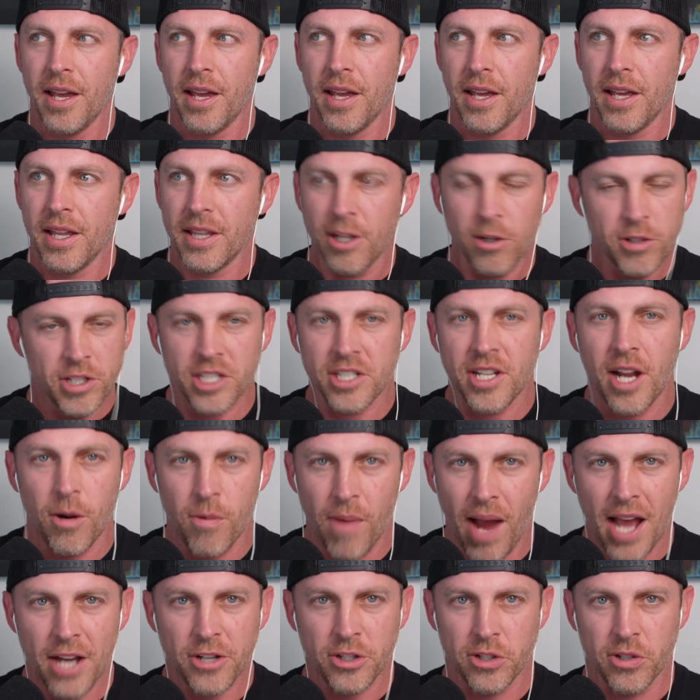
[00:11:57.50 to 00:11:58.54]
They're just not
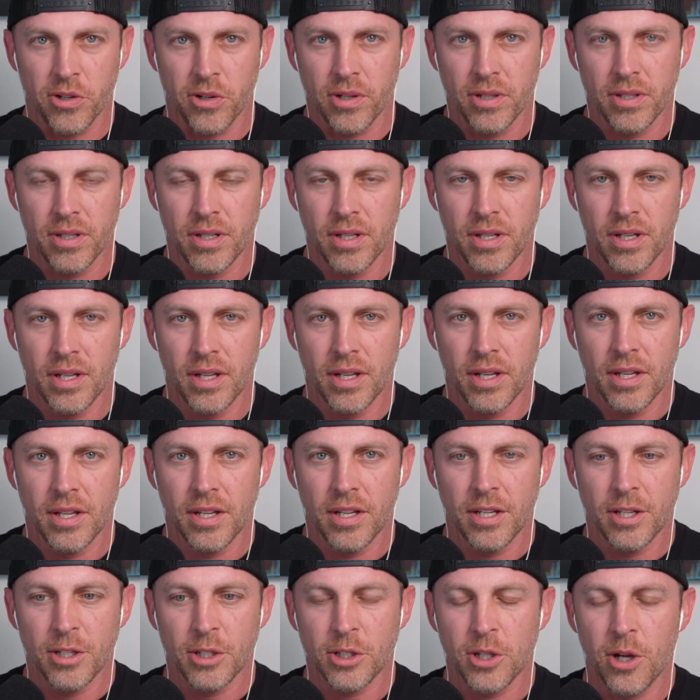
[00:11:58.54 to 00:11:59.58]
rational.
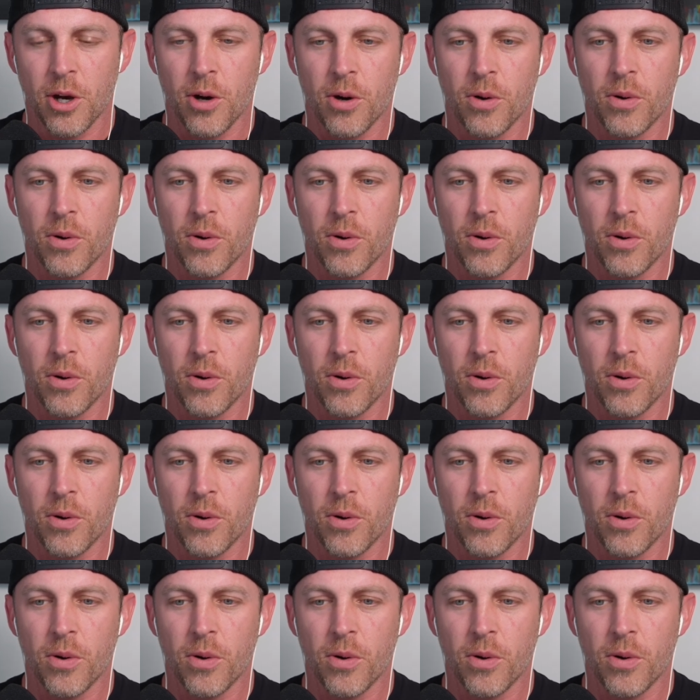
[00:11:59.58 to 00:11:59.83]
So